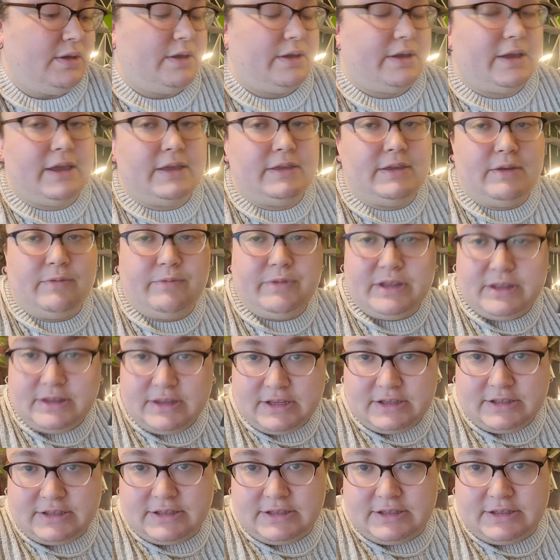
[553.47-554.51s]
then when
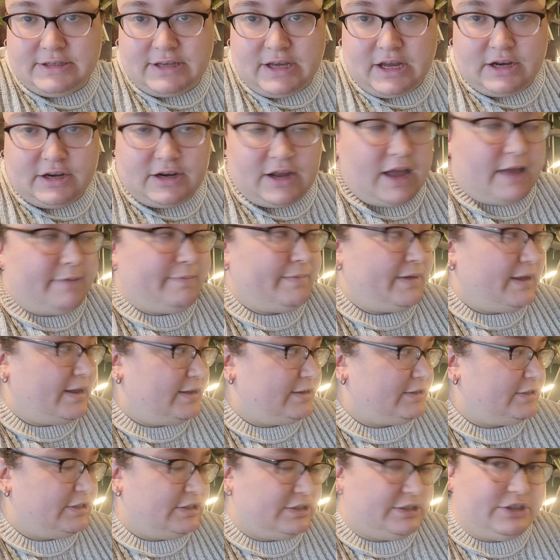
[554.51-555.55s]
this is done, I might
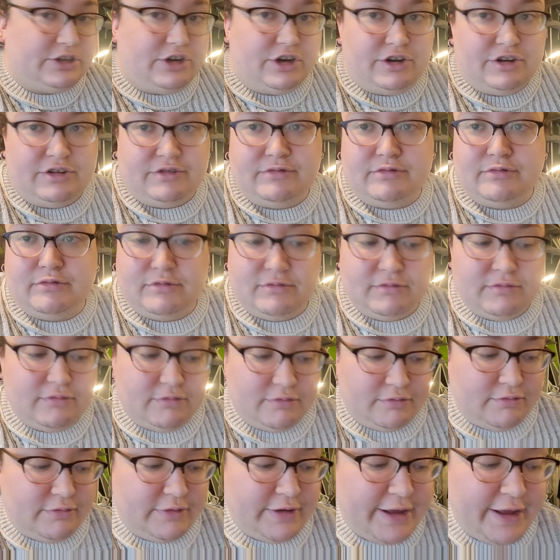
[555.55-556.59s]
actually start
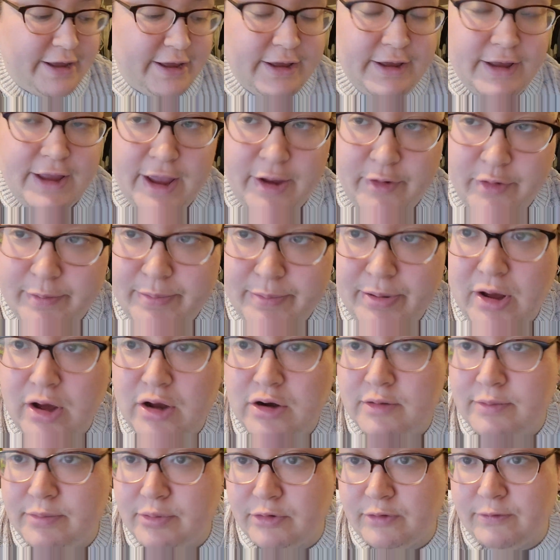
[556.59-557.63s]
Harry
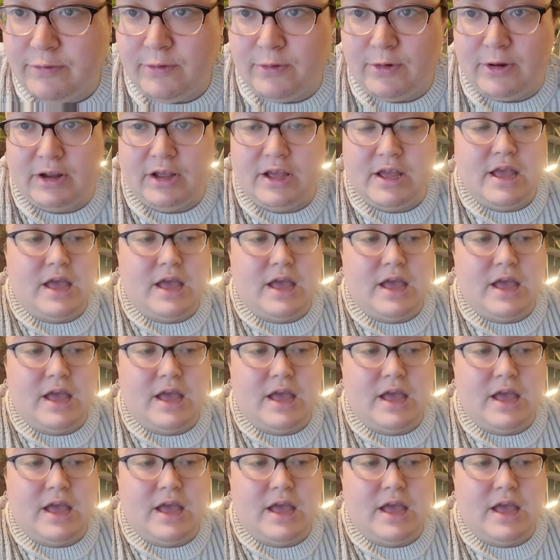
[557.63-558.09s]
Potter book 4.